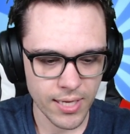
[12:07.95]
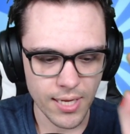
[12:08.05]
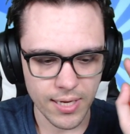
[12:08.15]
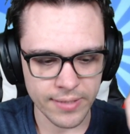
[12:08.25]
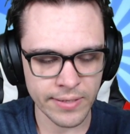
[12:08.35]

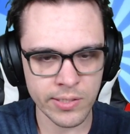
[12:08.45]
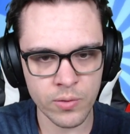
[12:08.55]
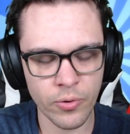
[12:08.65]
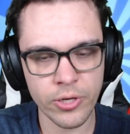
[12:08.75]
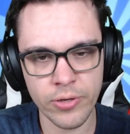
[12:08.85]
because this is
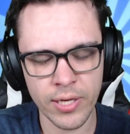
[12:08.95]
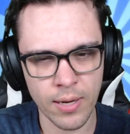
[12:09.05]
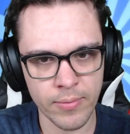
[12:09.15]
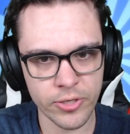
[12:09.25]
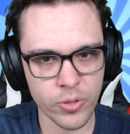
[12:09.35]
where you get a
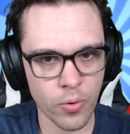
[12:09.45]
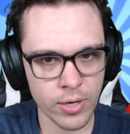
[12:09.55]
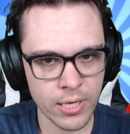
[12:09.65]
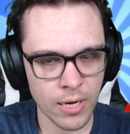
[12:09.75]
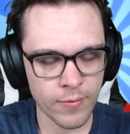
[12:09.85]

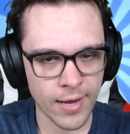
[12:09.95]
majority of the